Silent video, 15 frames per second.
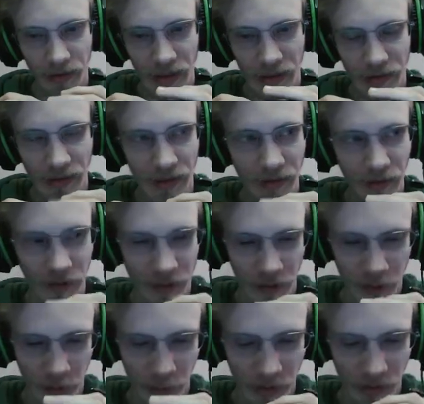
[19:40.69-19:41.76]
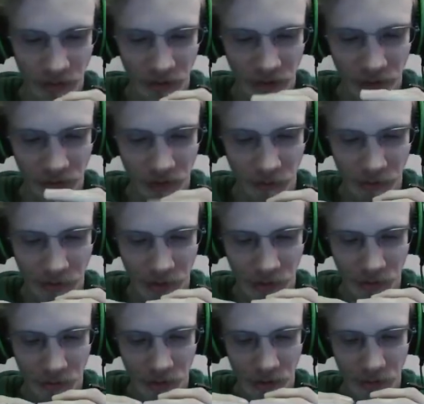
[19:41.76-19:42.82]
I know I've been saying stuff like
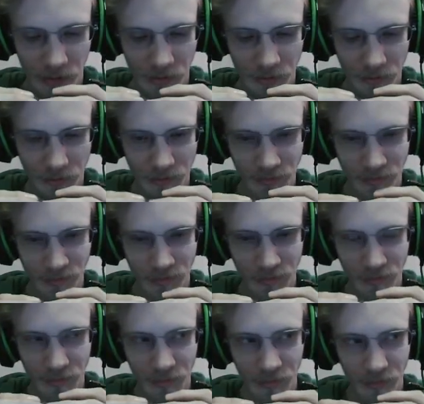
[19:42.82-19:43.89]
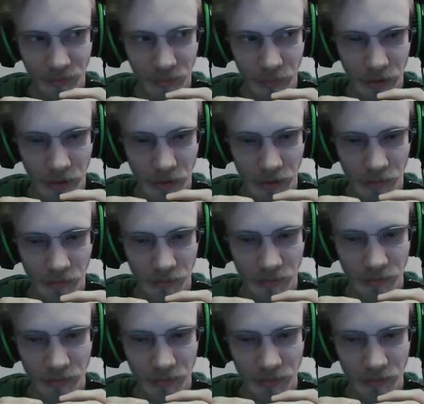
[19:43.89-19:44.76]
that a lot, but